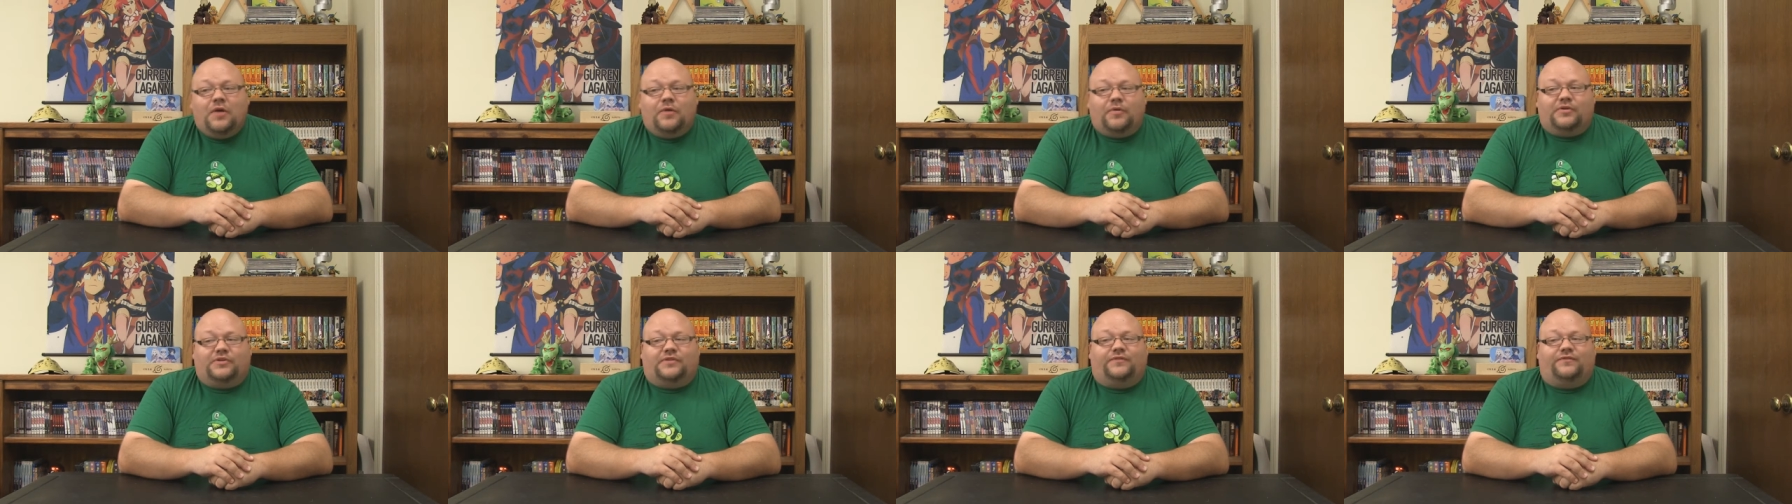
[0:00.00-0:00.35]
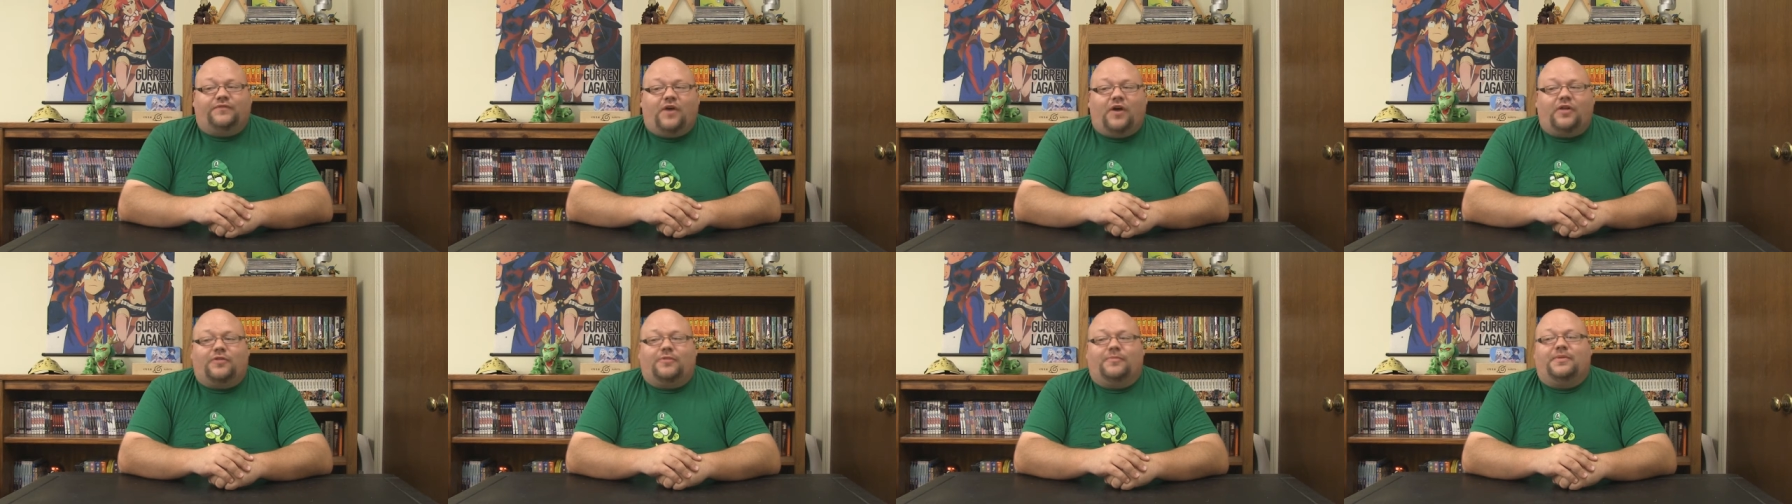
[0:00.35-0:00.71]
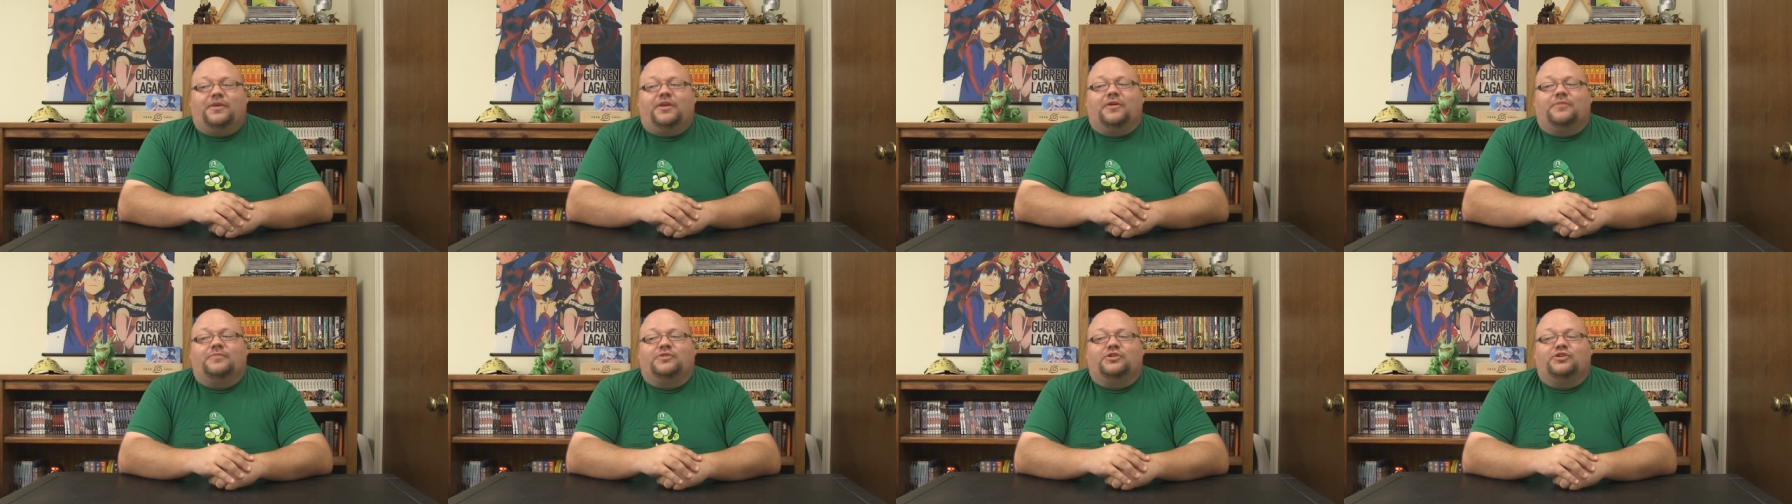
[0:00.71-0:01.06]
where his father
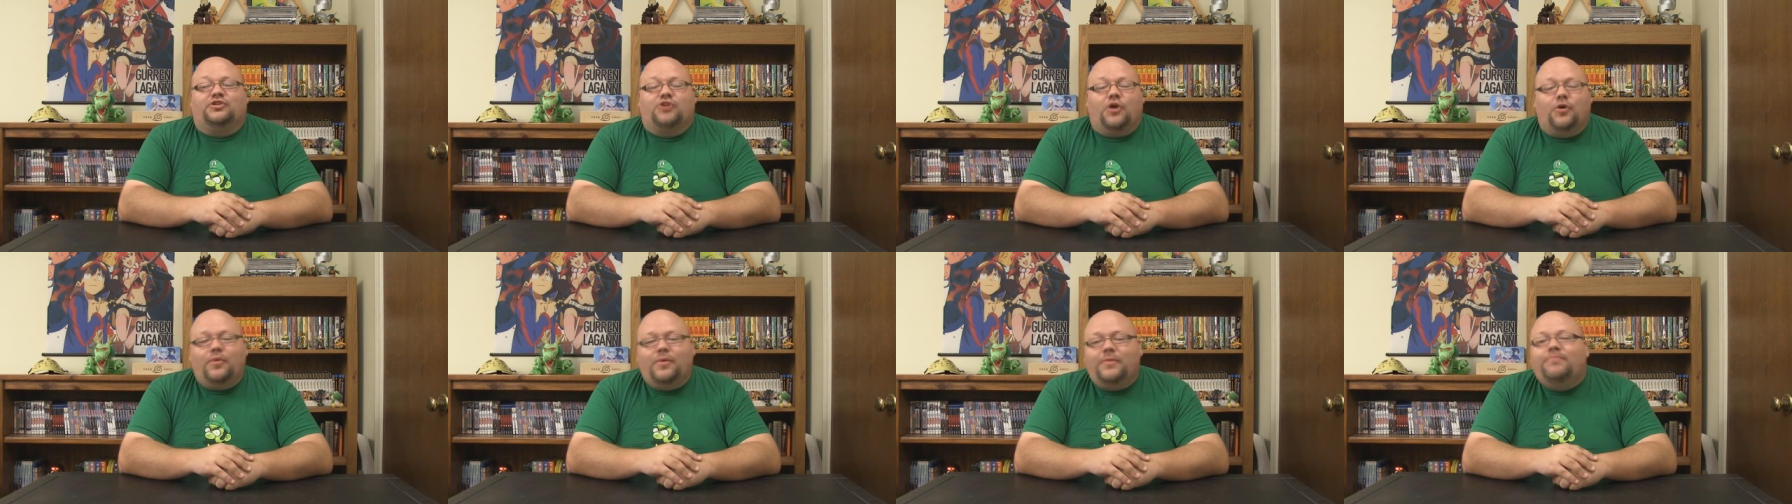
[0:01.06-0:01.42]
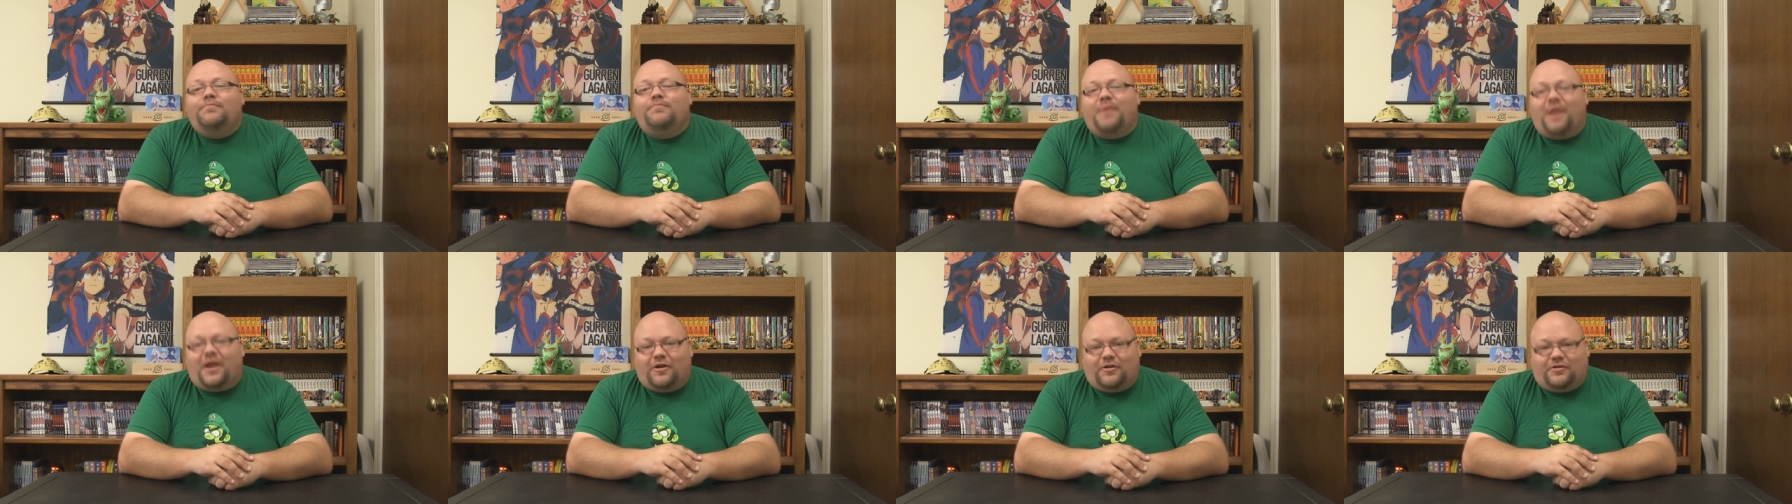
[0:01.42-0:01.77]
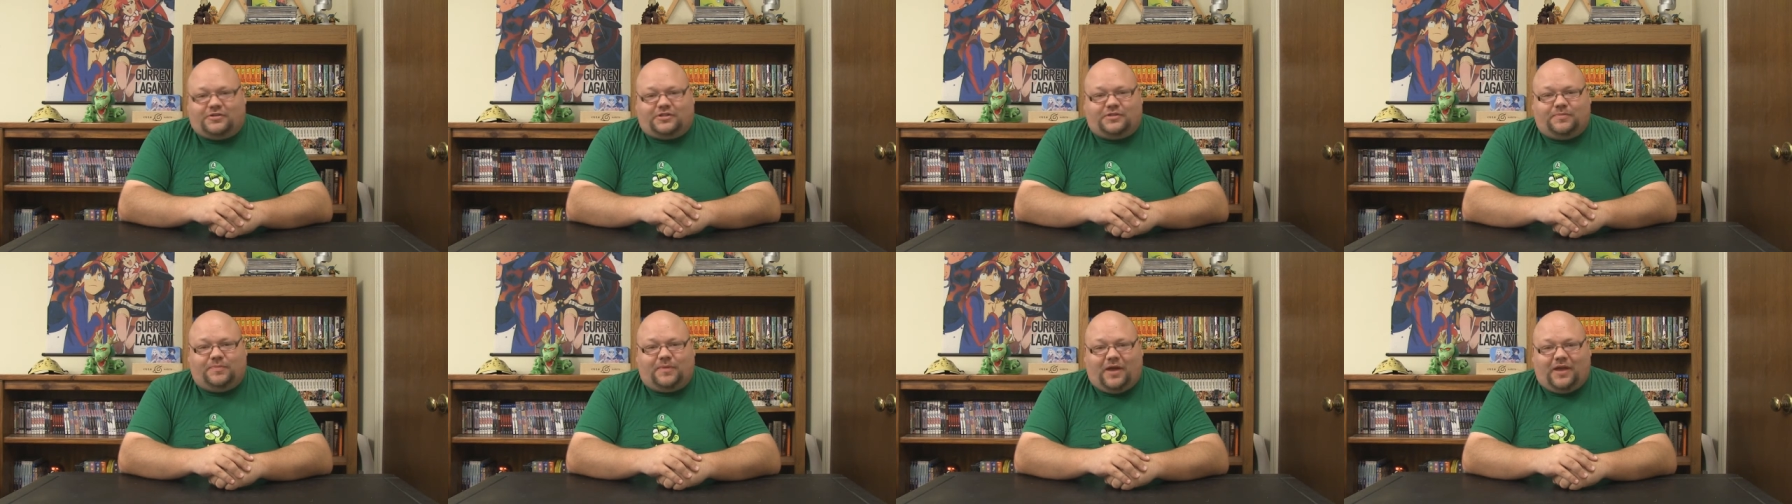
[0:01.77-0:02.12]
becomes so
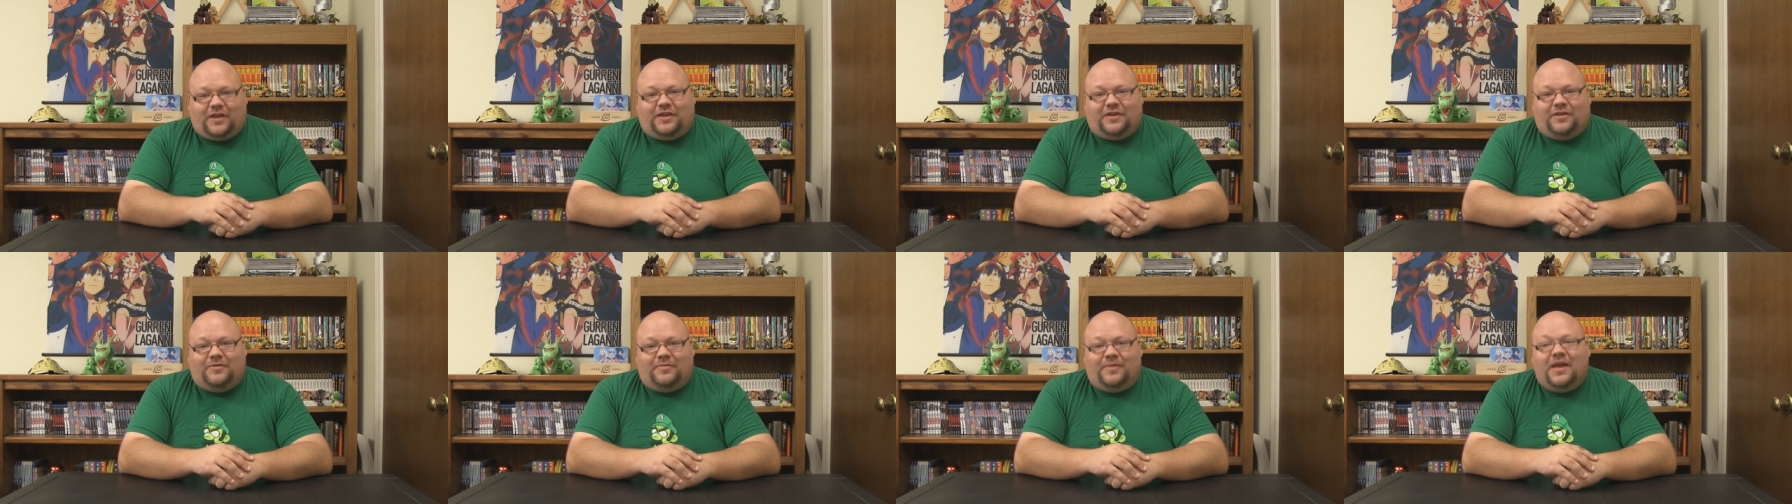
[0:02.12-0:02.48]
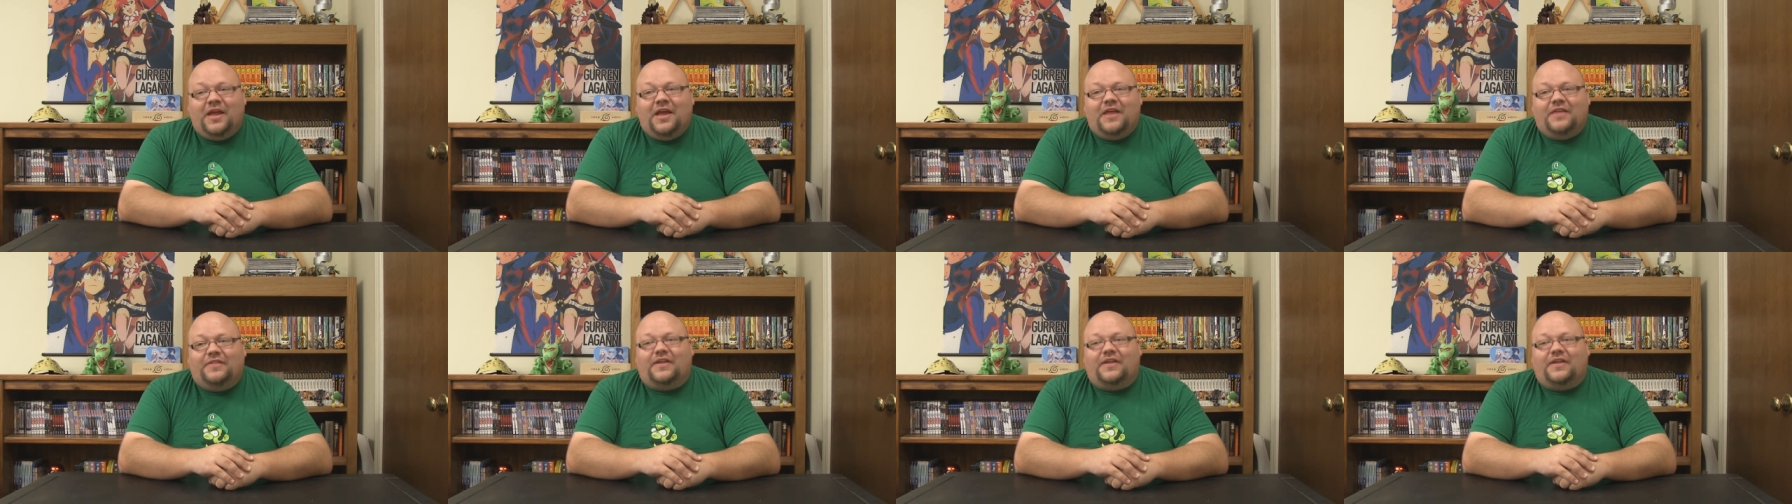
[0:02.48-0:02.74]
embarrassed by him